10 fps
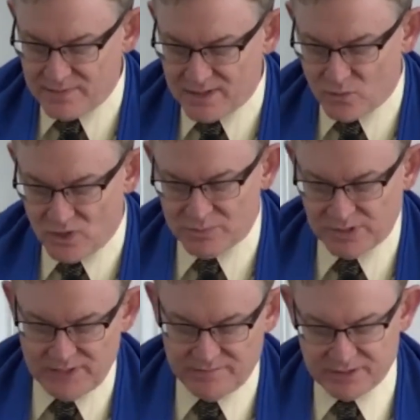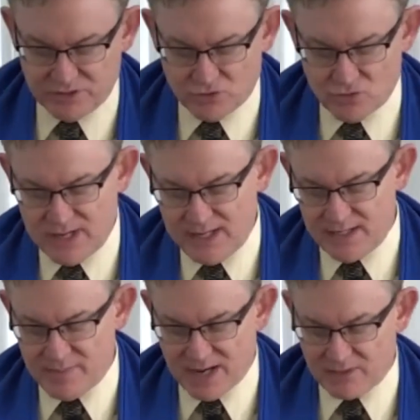that one believe in a creed
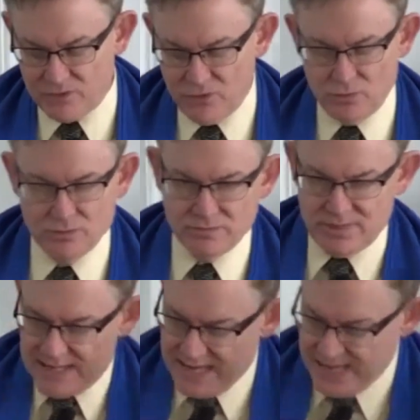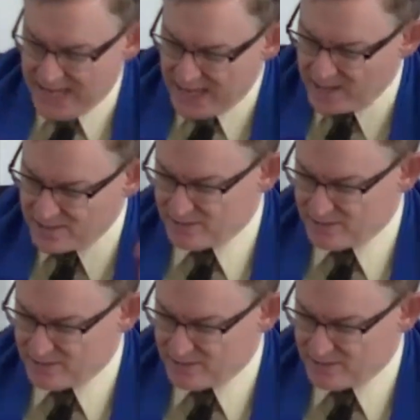about who he